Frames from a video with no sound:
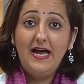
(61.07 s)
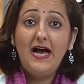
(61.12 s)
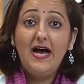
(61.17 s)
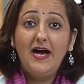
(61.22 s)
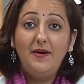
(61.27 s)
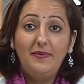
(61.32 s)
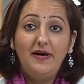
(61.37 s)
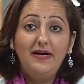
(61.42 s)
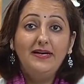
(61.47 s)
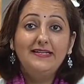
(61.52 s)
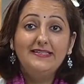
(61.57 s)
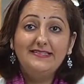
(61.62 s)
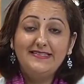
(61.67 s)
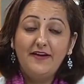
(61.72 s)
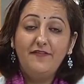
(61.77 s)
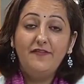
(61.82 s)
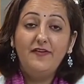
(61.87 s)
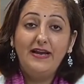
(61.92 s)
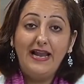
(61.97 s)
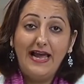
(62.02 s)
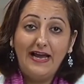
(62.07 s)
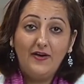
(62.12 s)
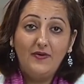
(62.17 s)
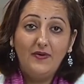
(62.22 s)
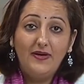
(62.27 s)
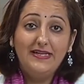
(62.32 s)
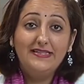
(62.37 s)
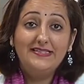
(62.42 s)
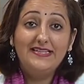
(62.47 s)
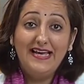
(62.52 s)
Among his several
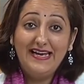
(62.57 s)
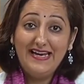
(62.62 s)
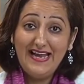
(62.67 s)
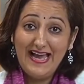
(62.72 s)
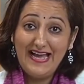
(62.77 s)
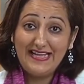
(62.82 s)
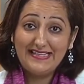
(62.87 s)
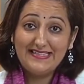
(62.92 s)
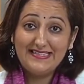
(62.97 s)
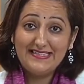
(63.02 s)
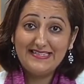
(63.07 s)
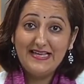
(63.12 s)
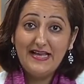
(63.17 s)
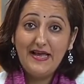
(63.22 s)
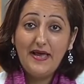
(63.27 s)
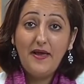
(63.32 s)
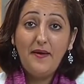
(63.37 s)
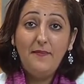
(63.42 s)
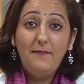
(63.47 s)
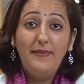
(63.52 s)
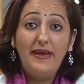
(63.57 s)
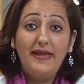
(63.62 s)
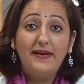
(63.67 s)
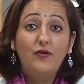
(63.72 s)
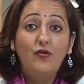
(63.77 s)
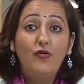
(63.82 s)
accolades and hats, Ben